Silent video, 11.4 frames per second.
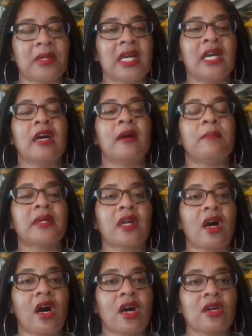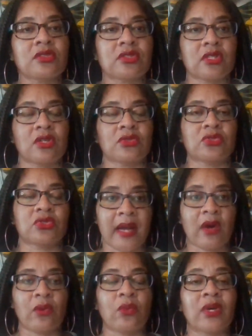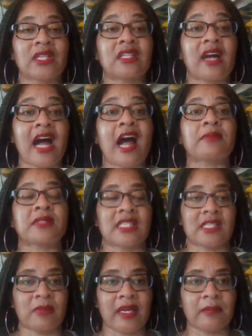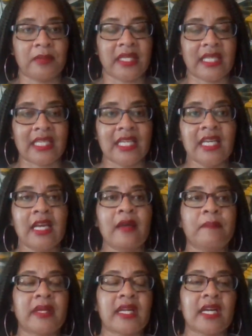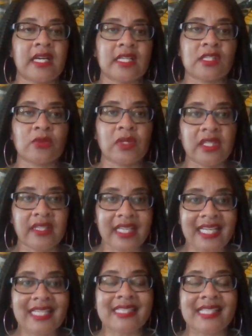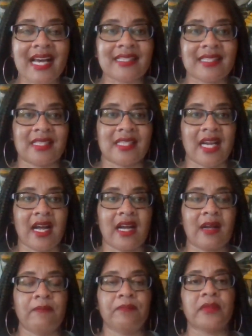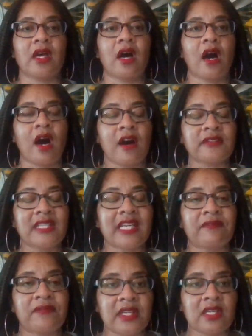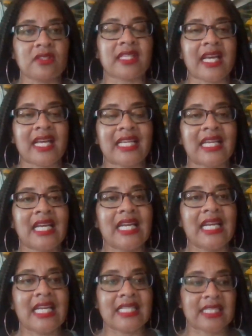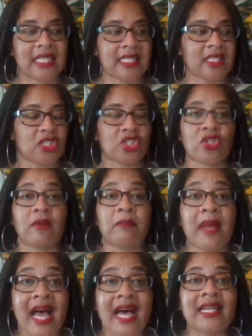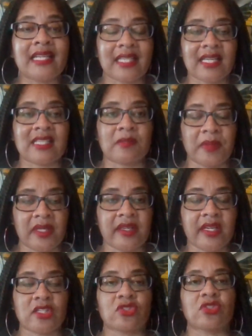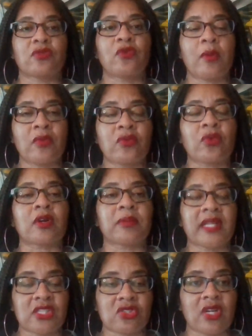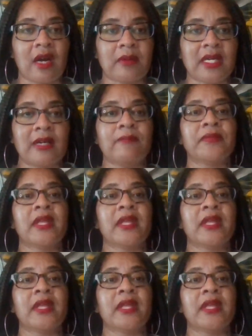but also to talk about what their options might be. Because when you're in a toxic job, often it feels like it's, it's a traumatic experience. So it's a form of workplace trauma.